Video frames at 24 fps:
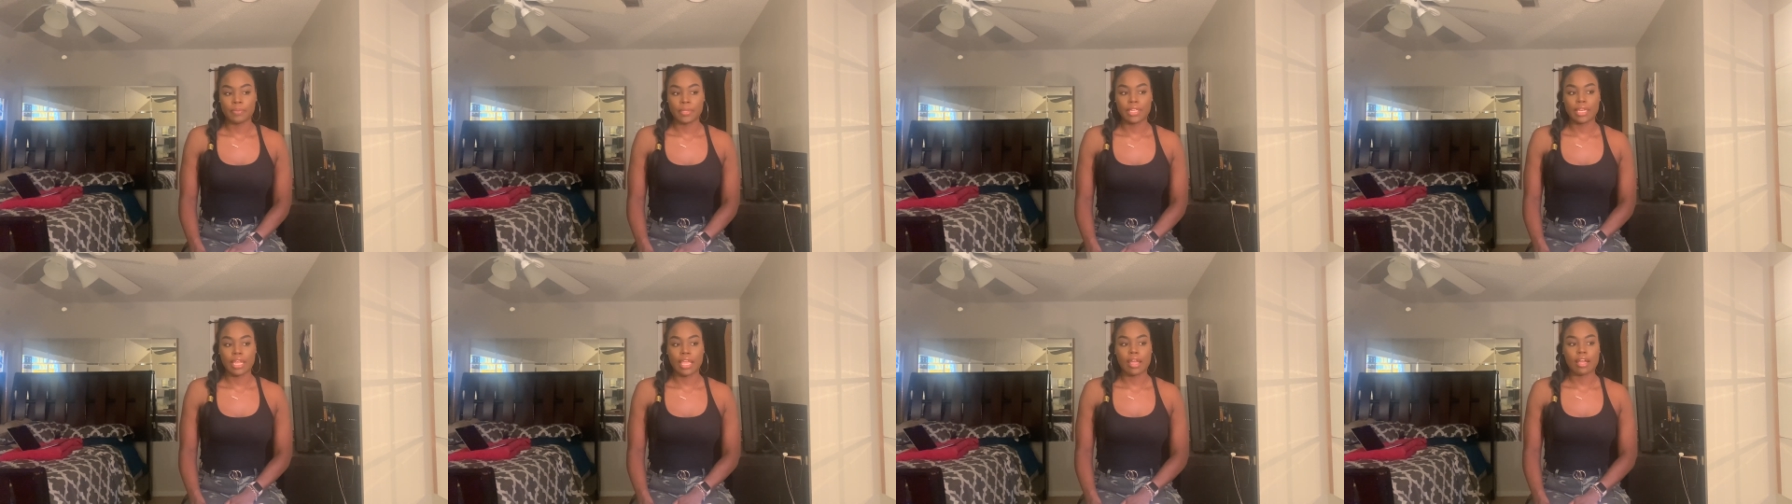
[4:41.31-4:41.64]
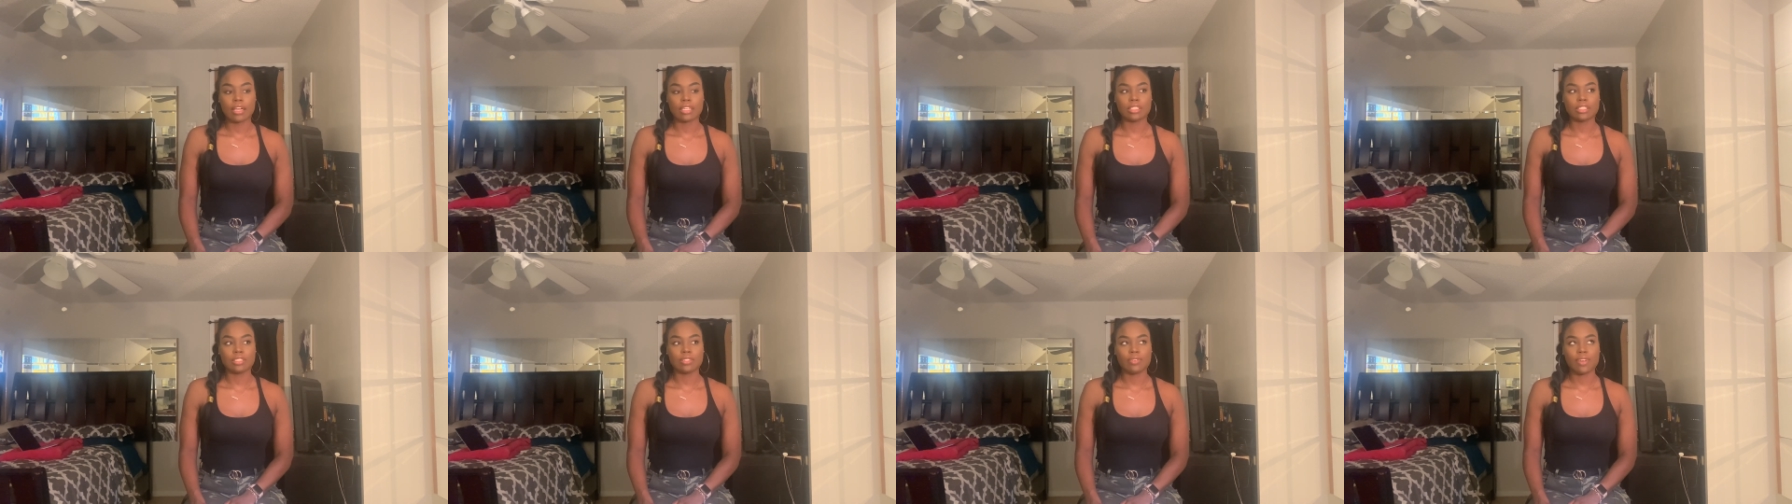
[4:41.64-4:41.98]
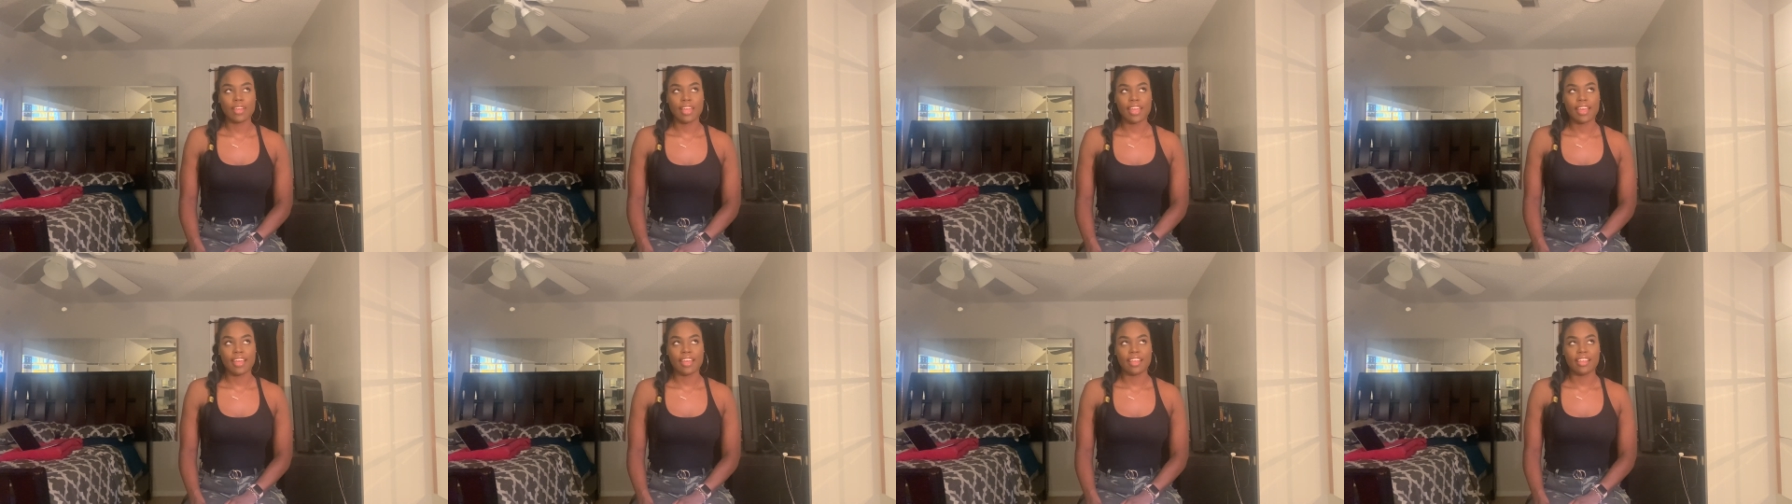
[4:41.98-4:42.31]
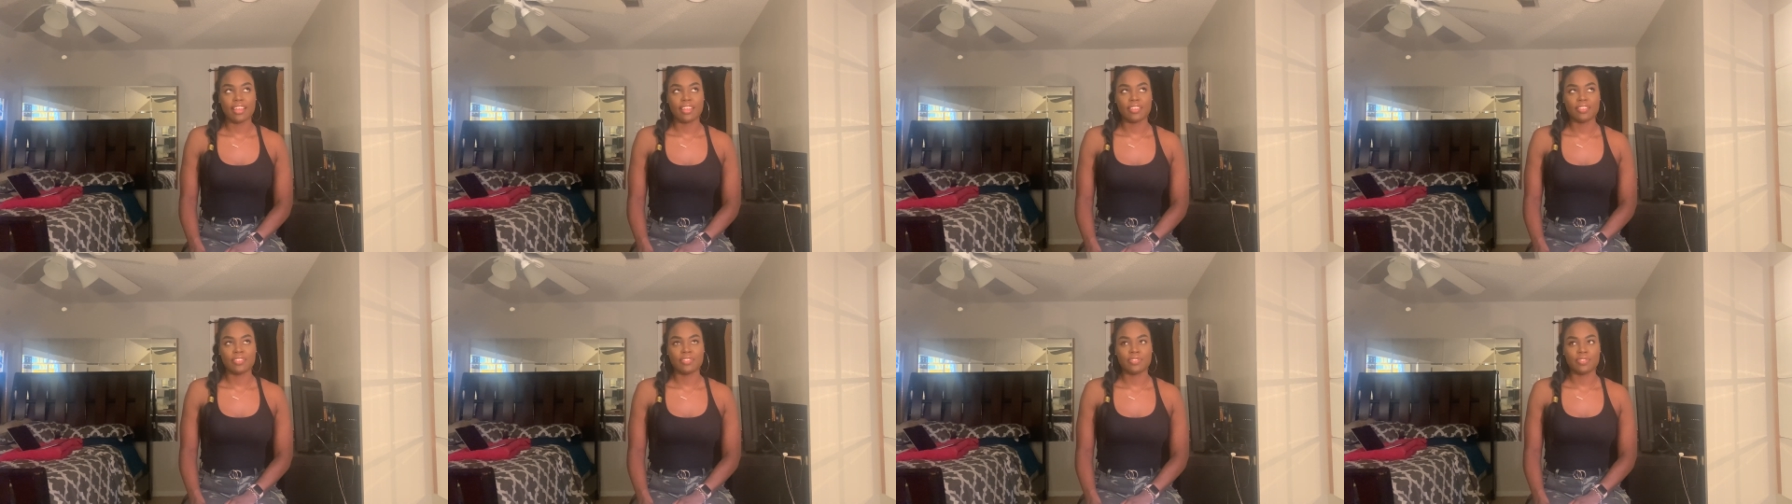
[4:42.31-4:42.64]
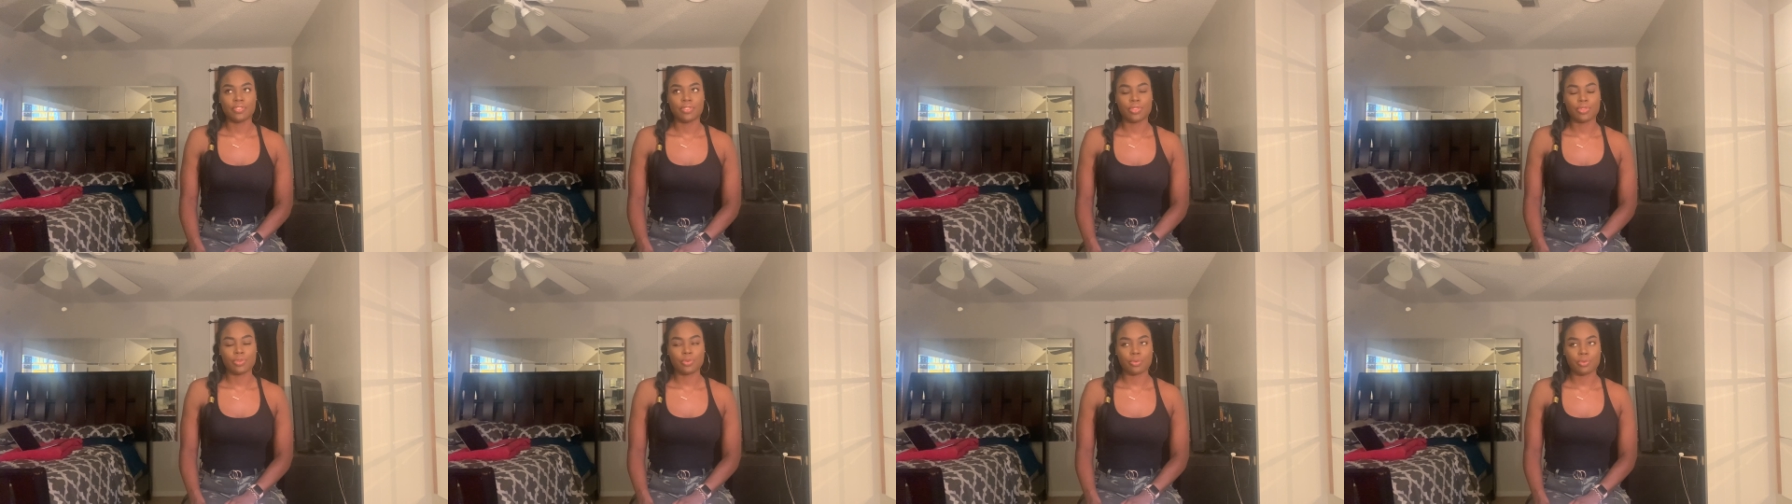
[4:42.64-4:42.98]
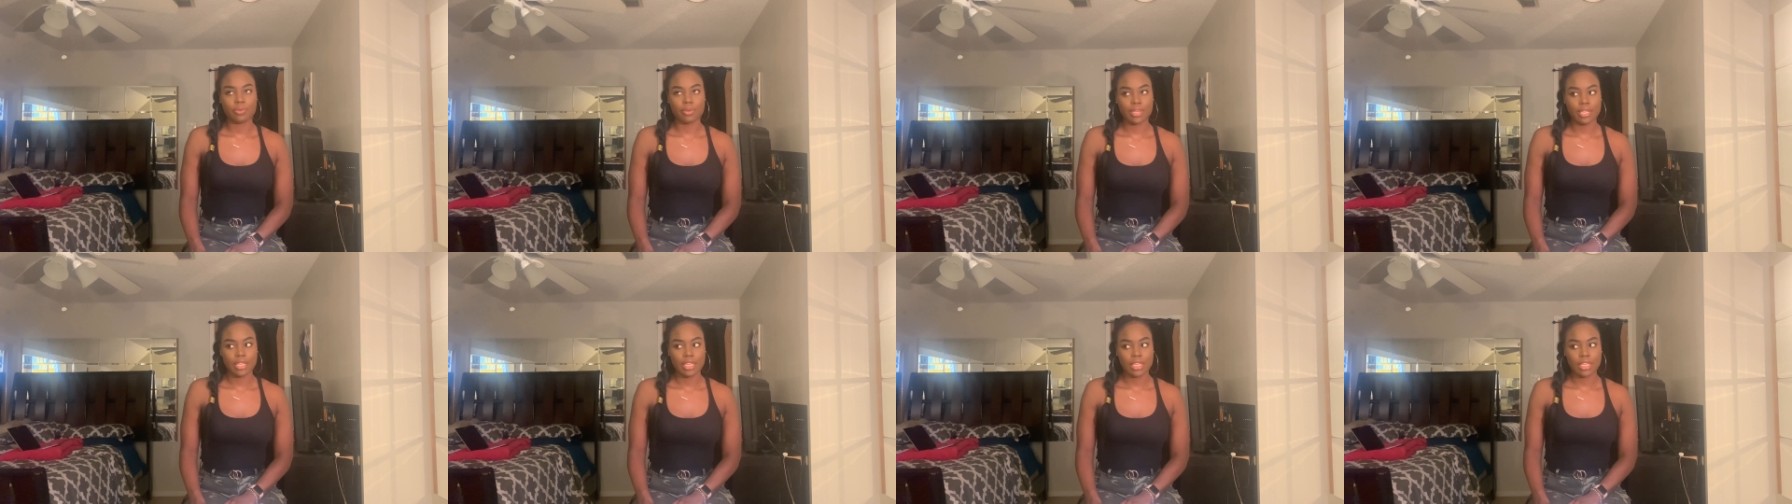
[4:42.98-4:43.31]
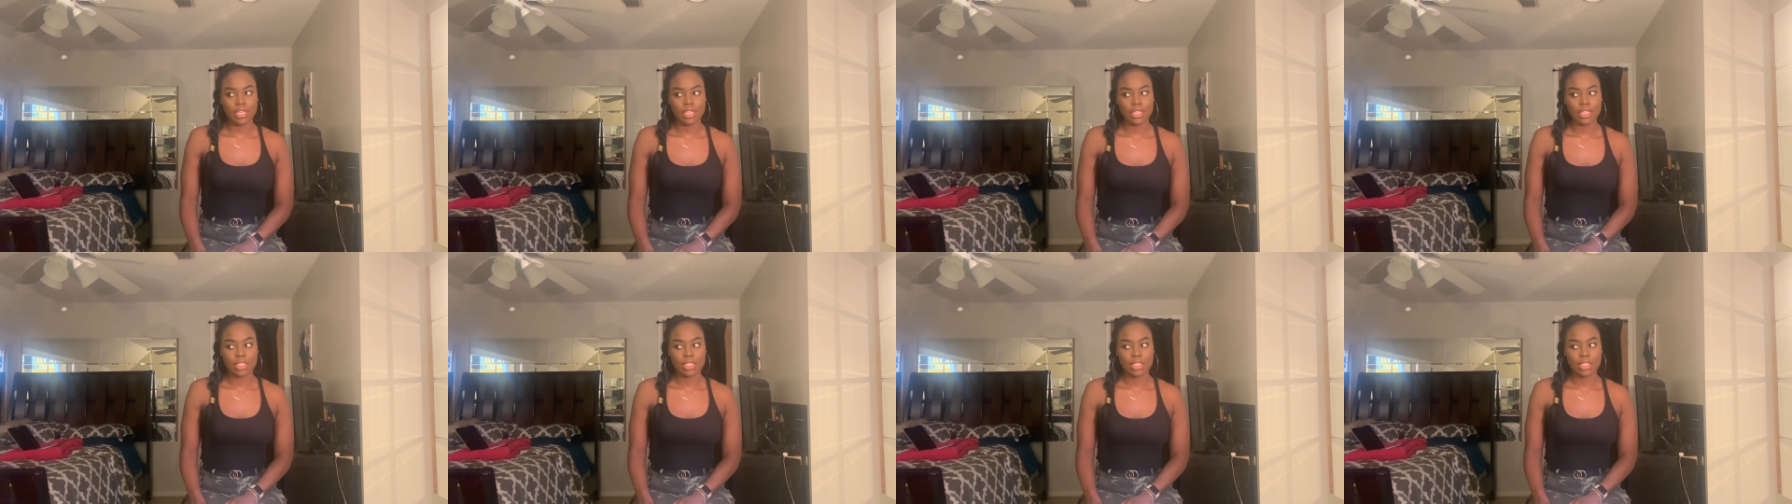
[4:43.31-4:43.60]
And they also have 3